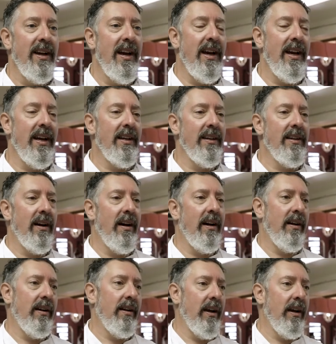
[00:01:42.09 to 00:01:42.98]
And
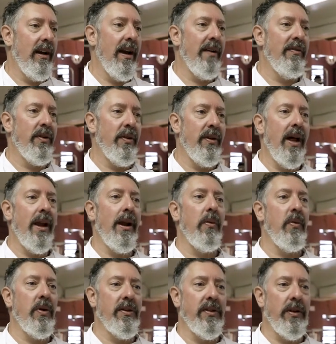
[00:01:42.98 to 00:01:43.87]
after that
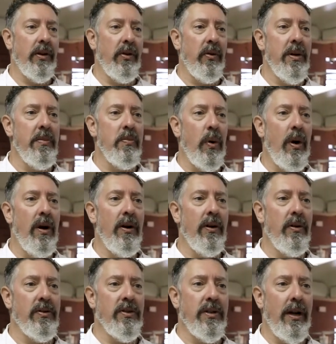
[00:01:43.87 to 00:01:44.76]
I went to the
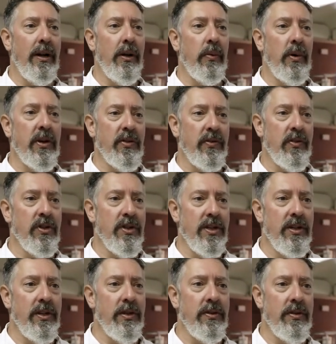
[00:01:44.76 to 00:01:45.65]
Greenbrier Hotel in West
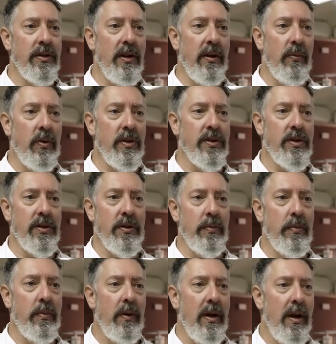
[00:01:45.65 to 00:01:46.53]
Virginia, which is
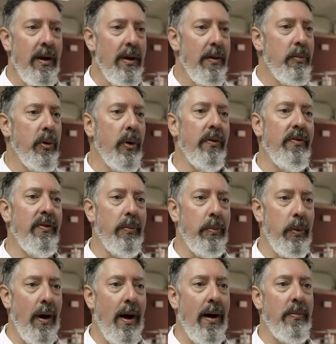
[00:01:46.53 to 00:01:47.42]
a beautiful
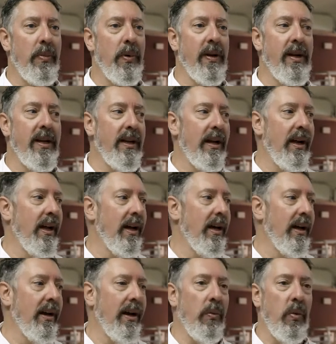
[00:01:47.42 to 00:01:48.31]
property,
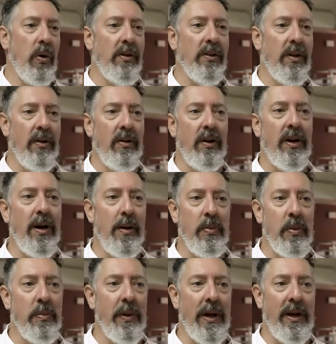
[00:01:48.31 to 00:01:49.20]
and I worked under a
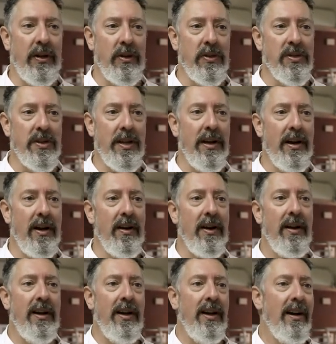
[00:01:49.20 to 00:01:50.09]
couple bakers there.